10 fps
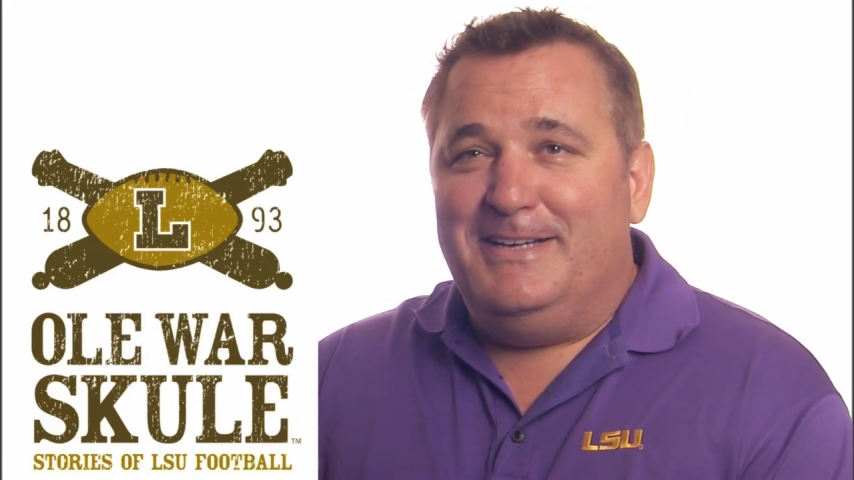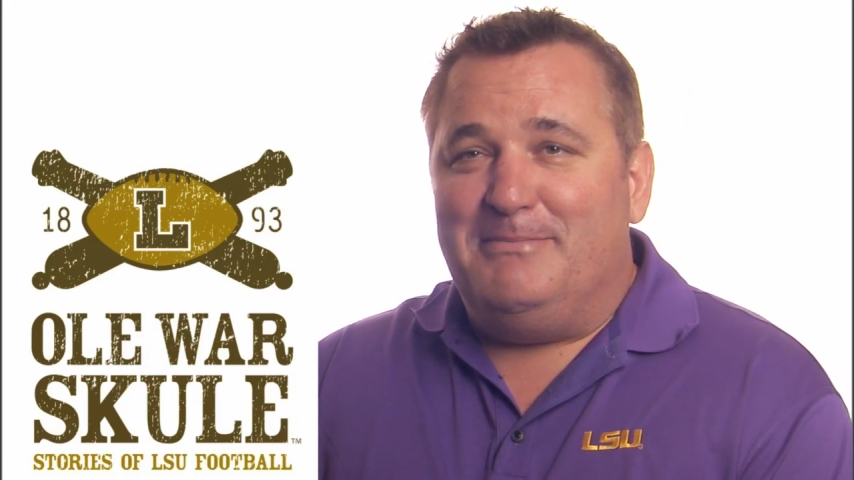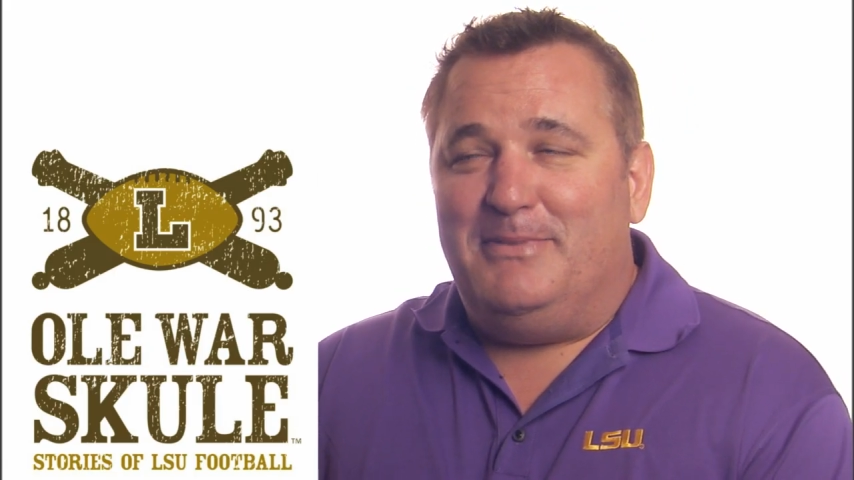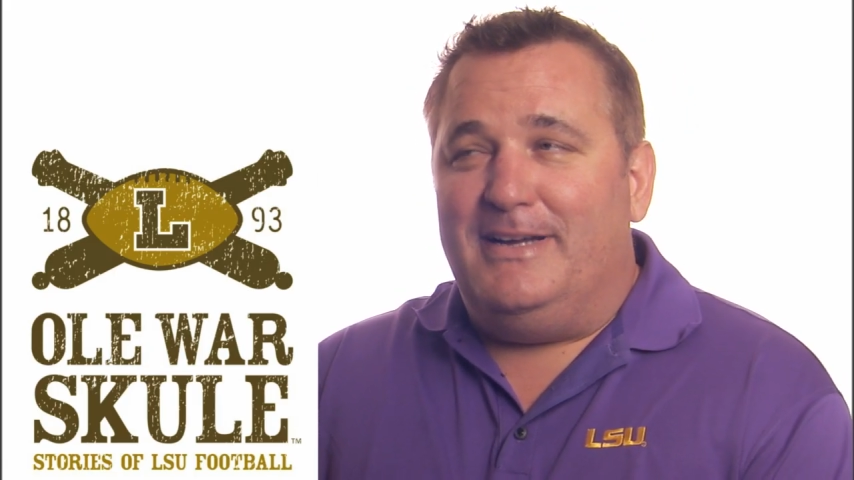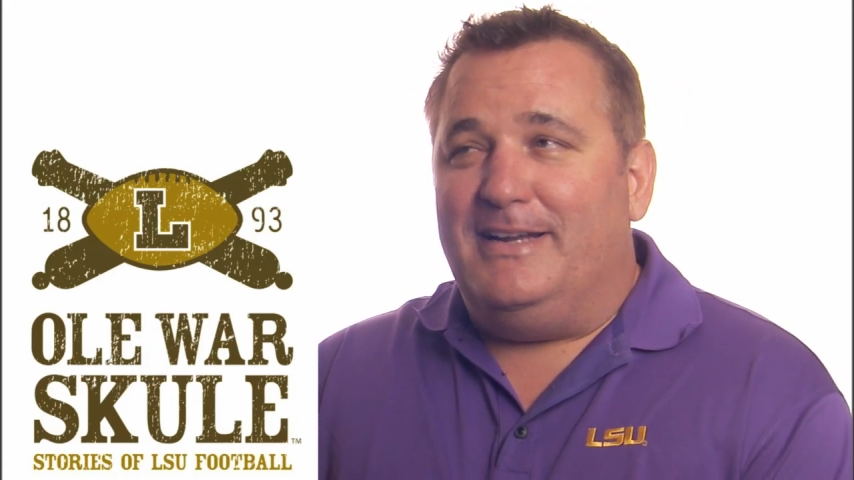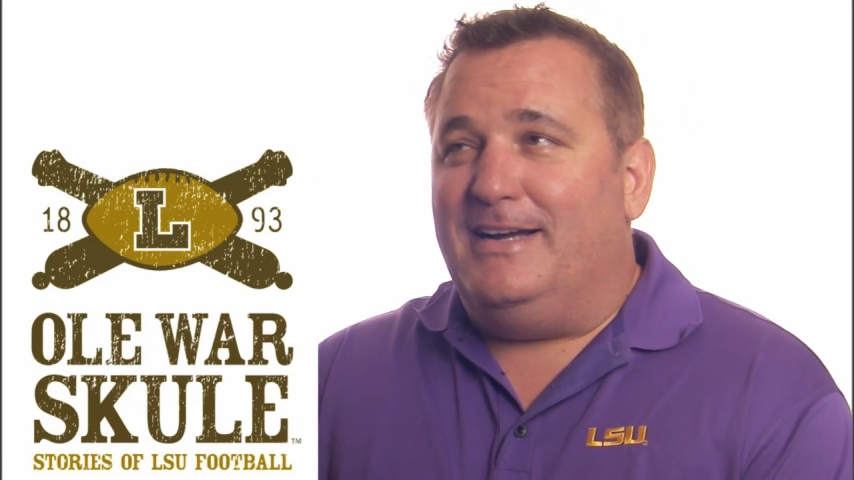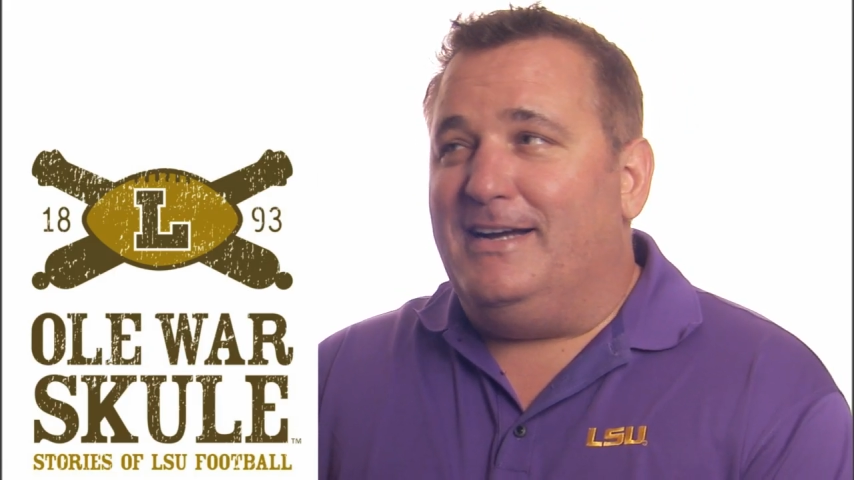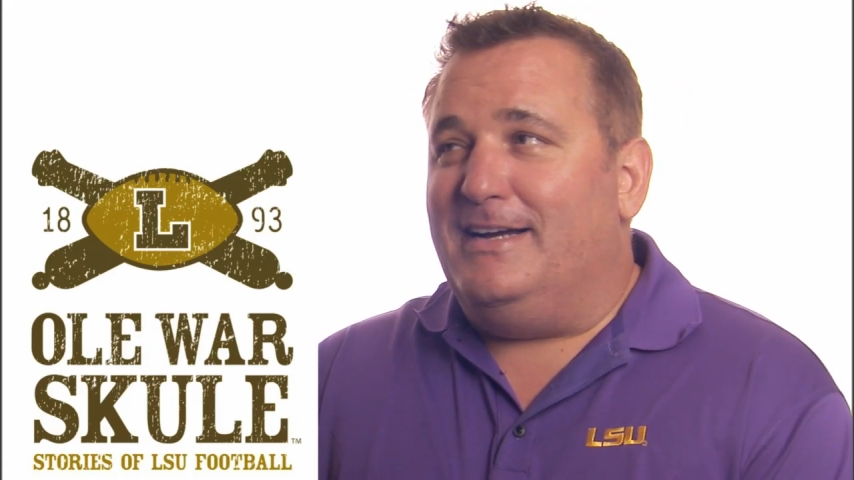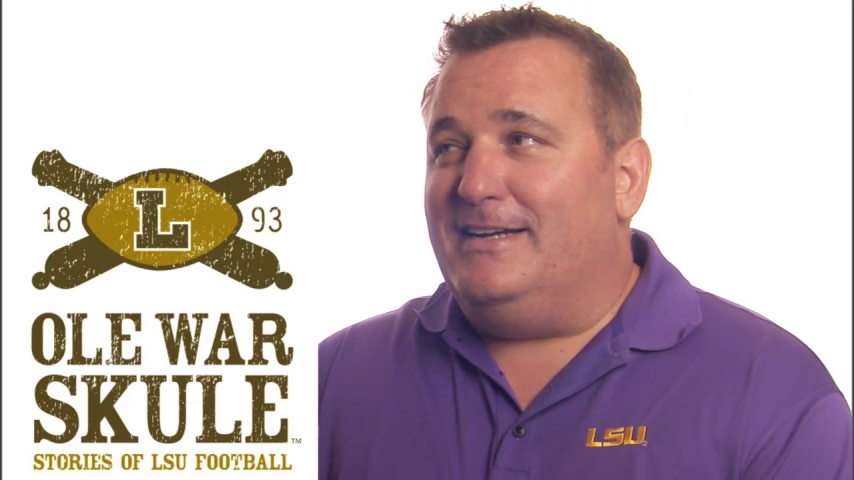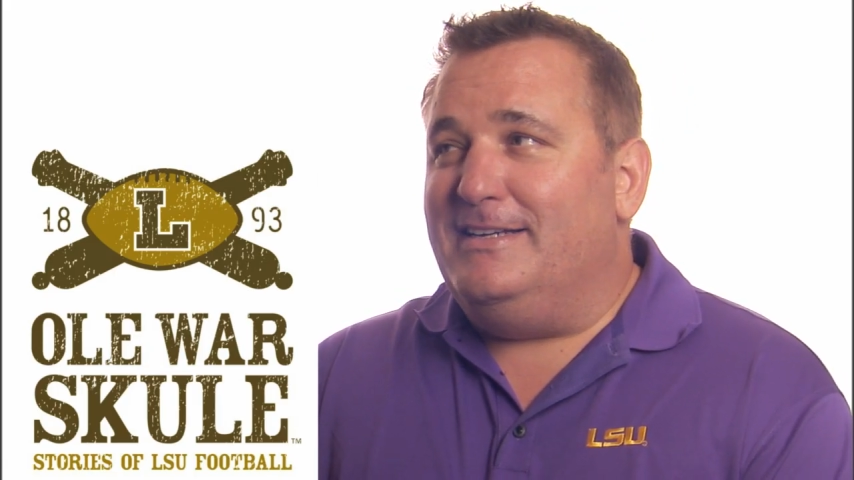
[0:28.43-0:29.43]

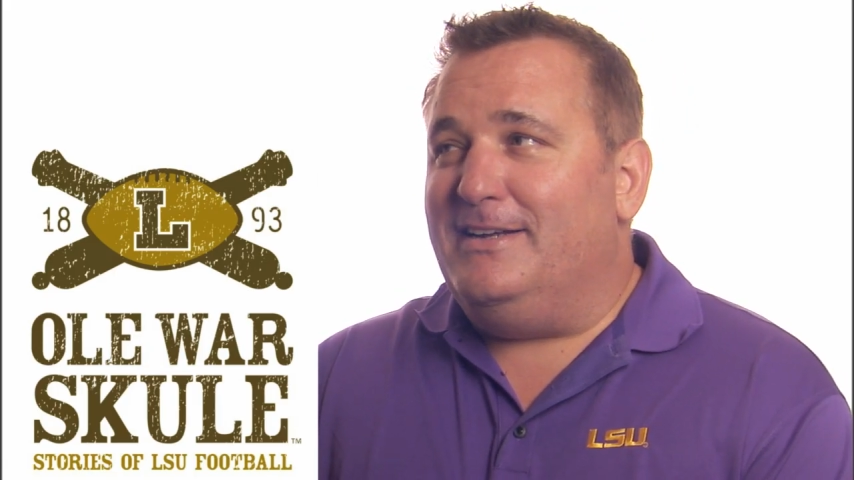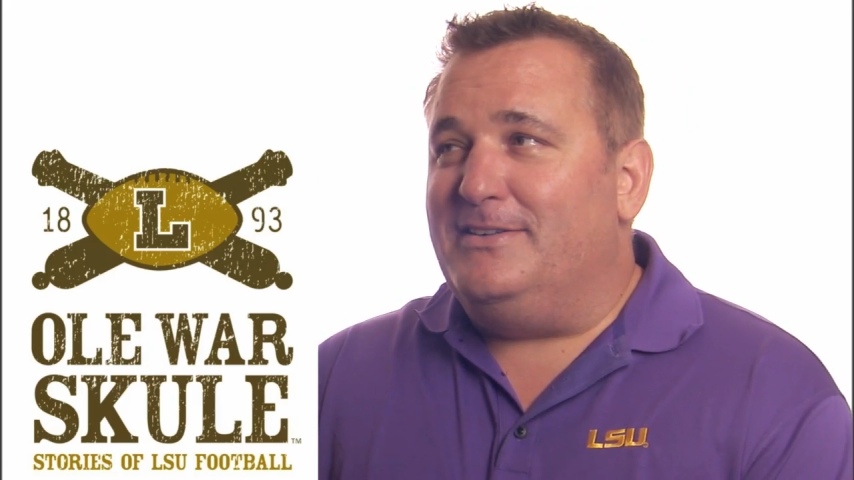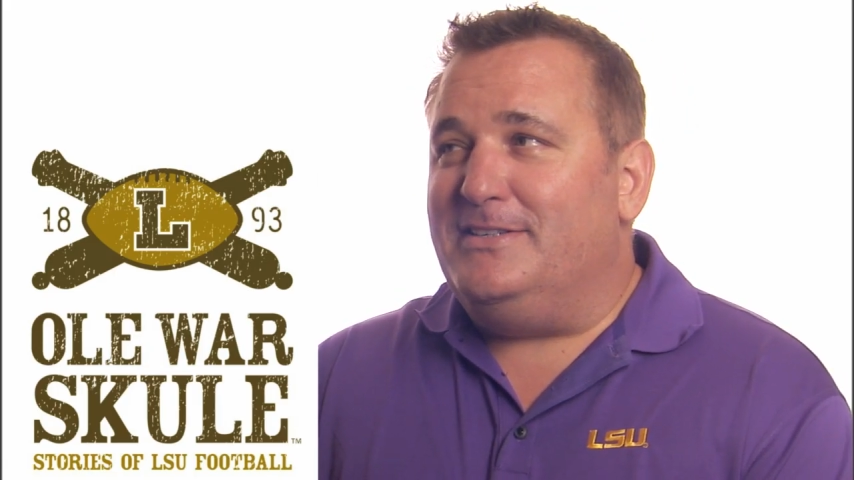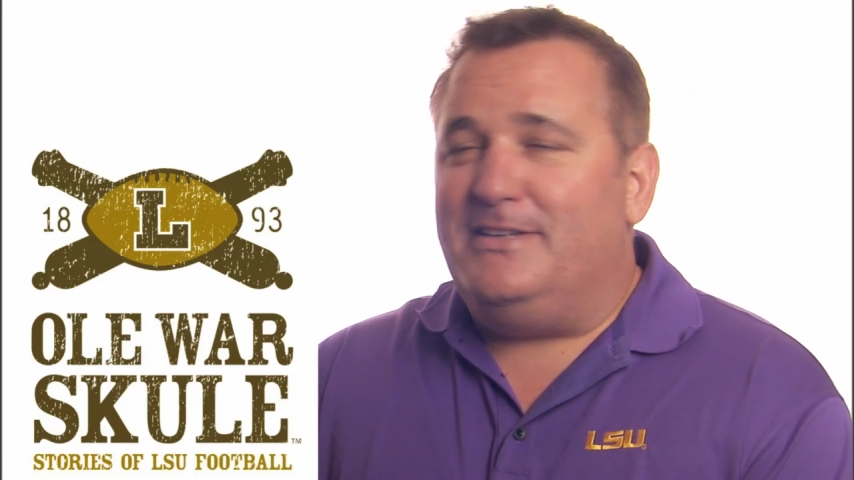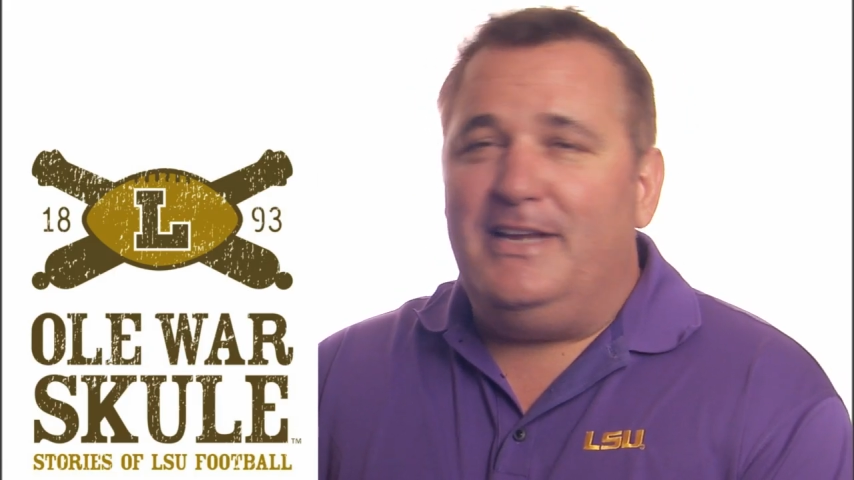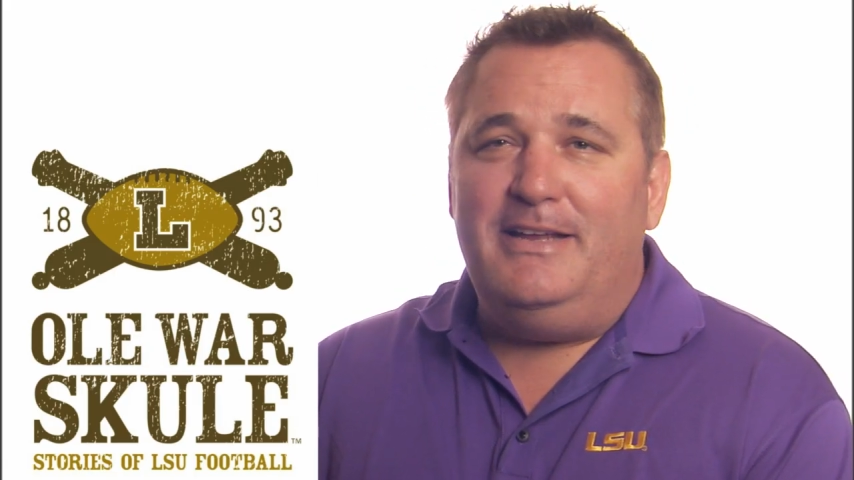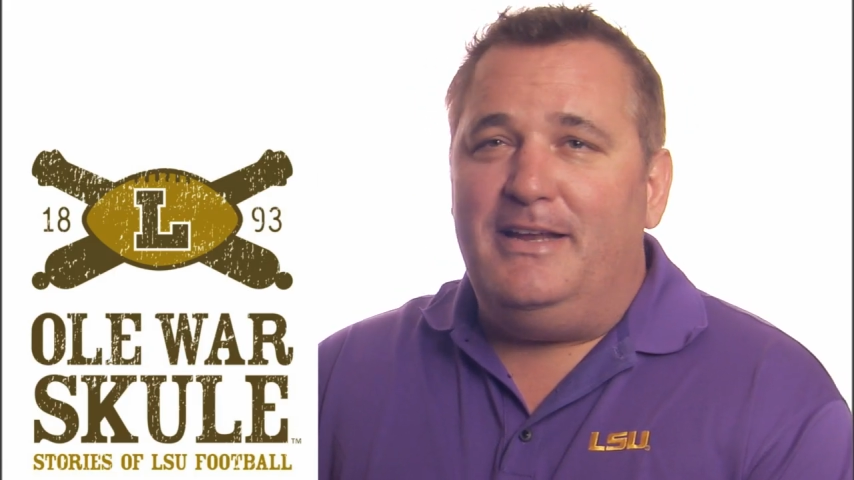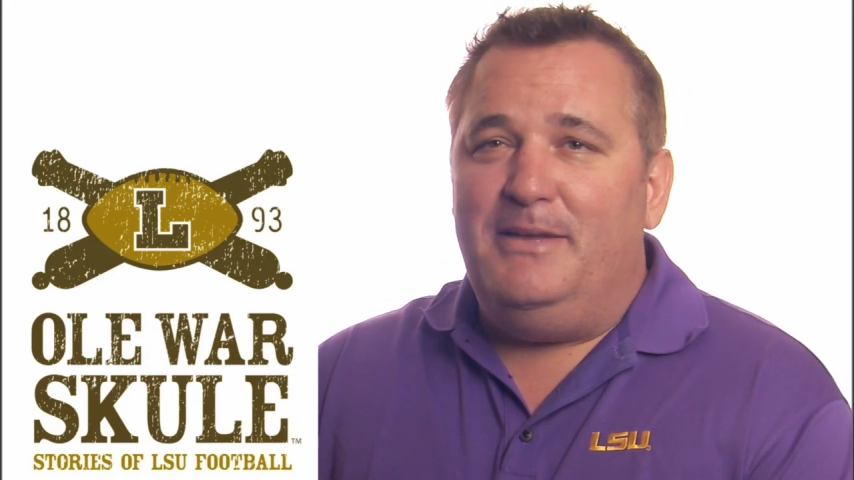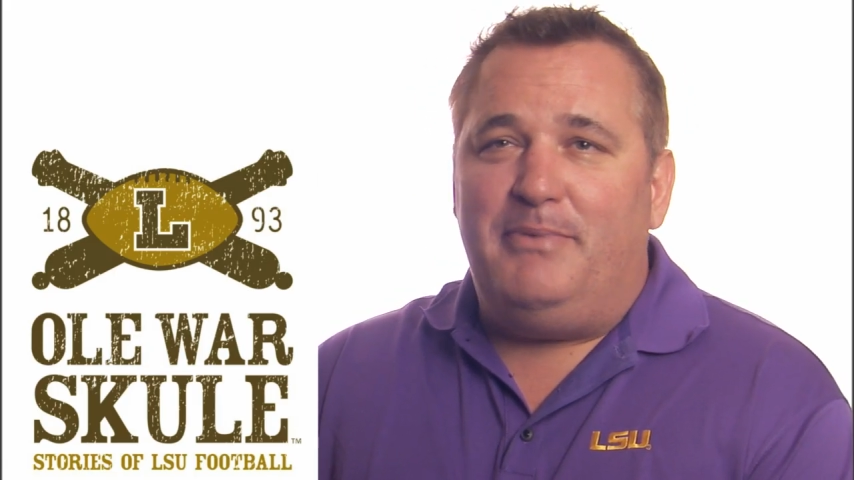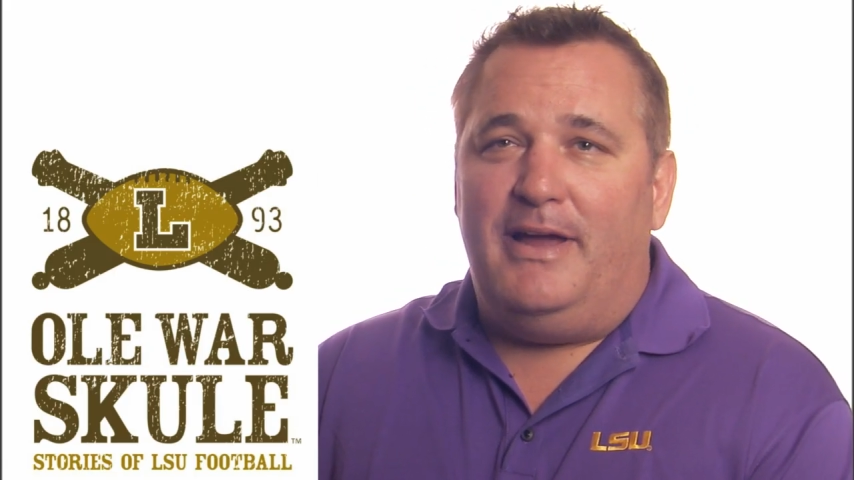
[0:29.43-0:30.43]
But, you know, just
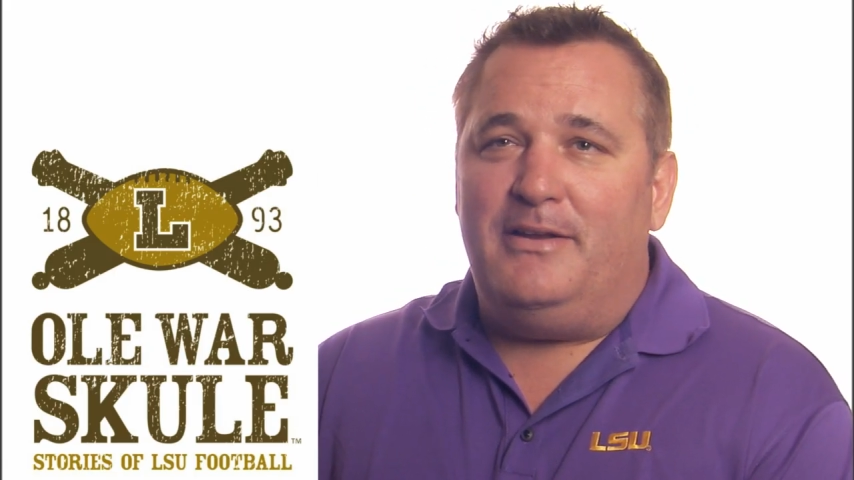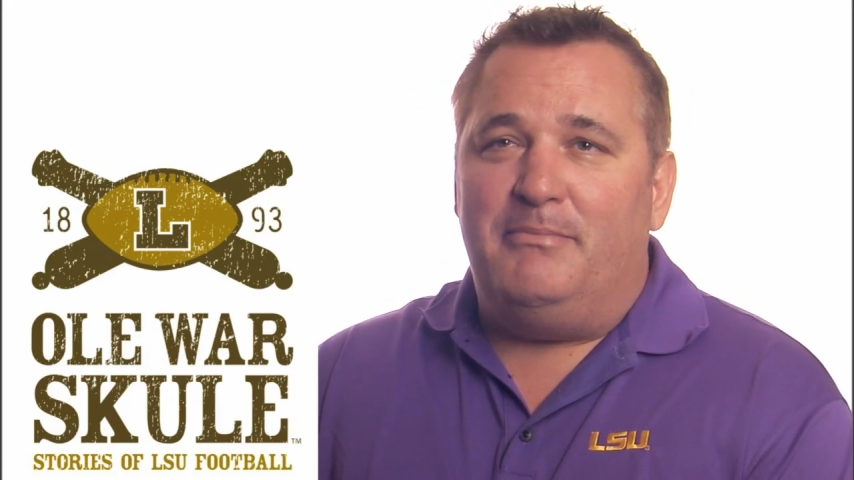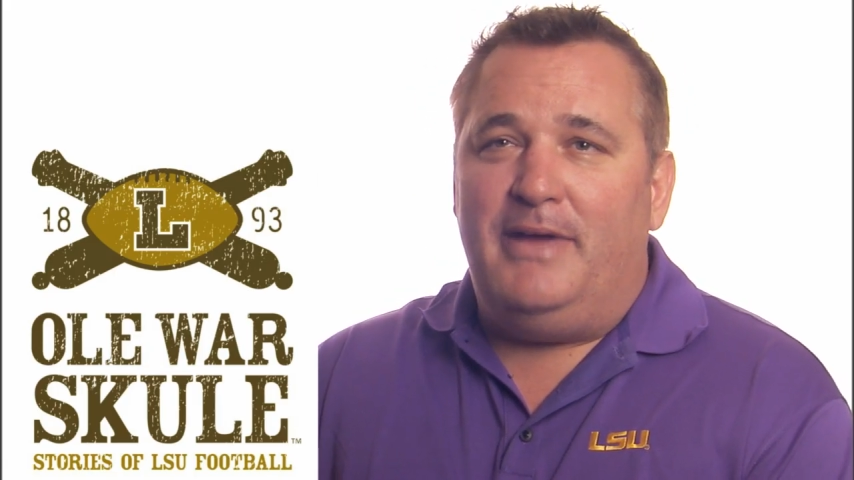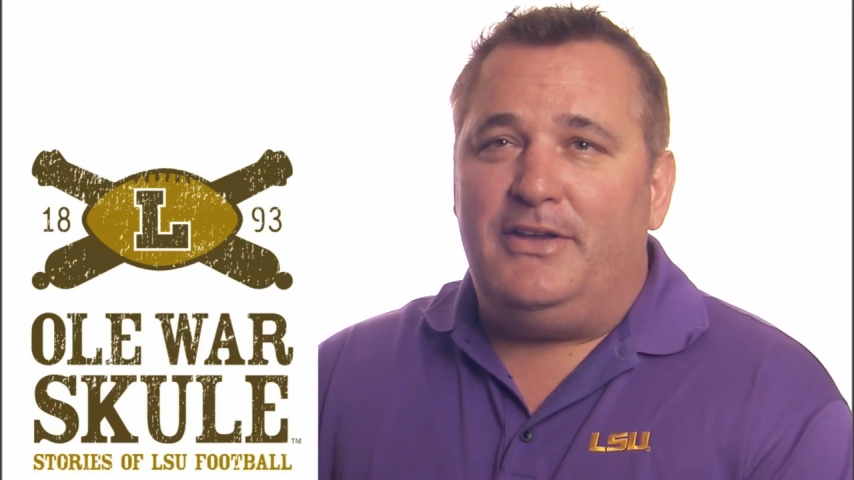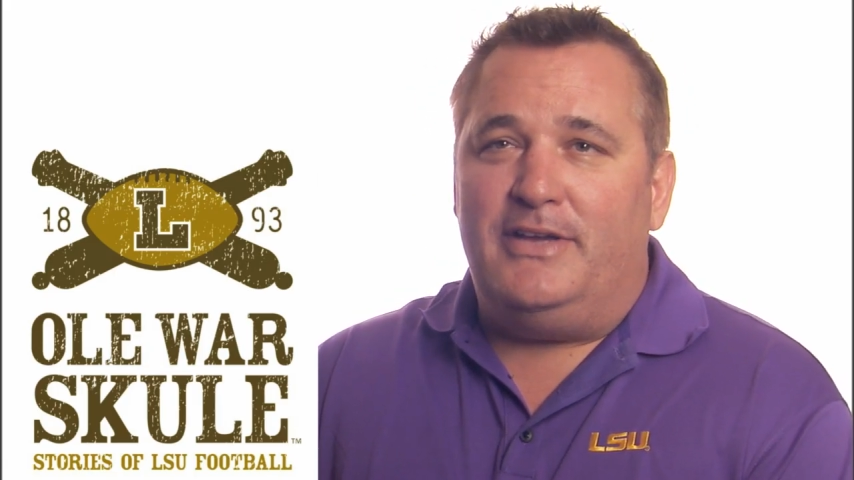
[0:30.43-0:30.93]
any pat on the back